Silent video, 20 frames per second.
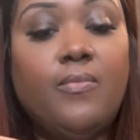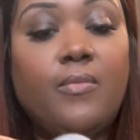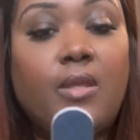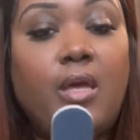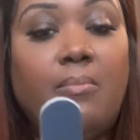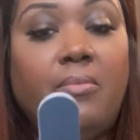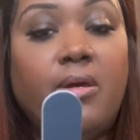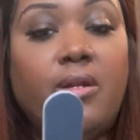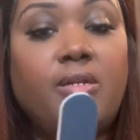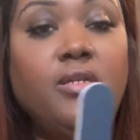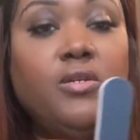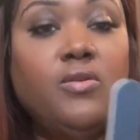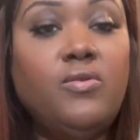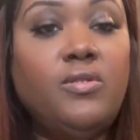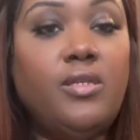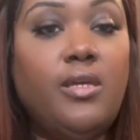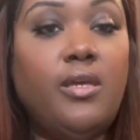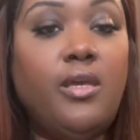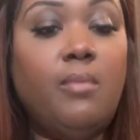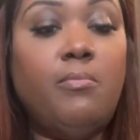I'm gonna
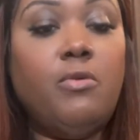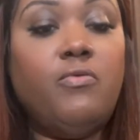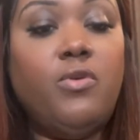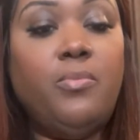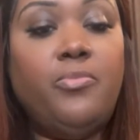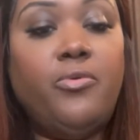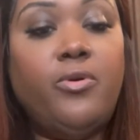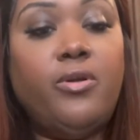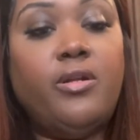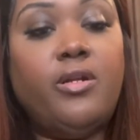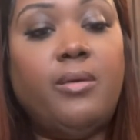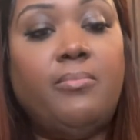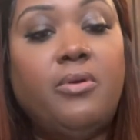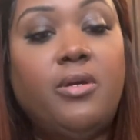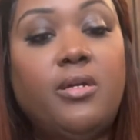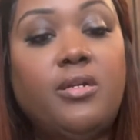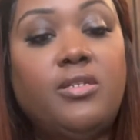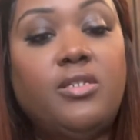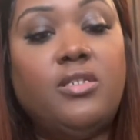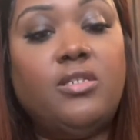use the emery board and I'm
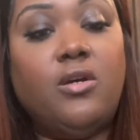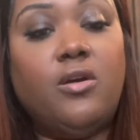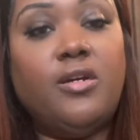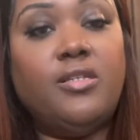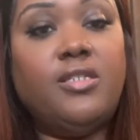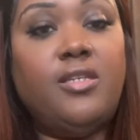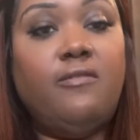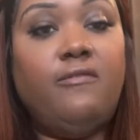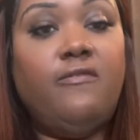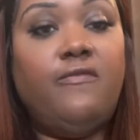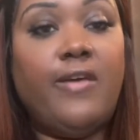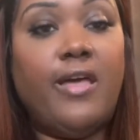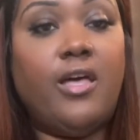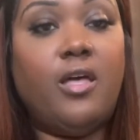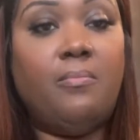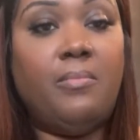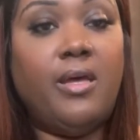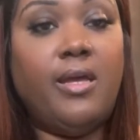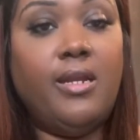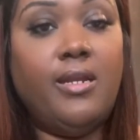gonna start to
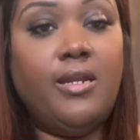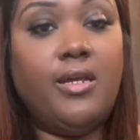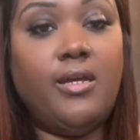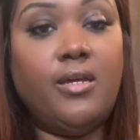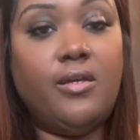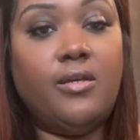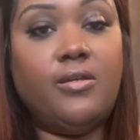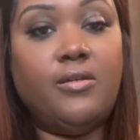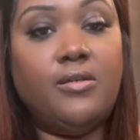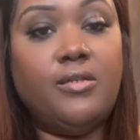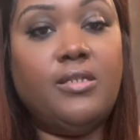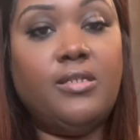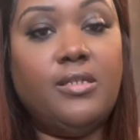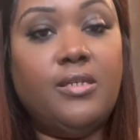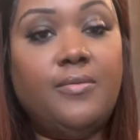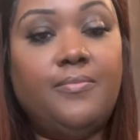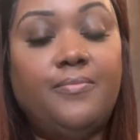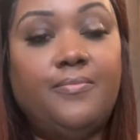file my nails.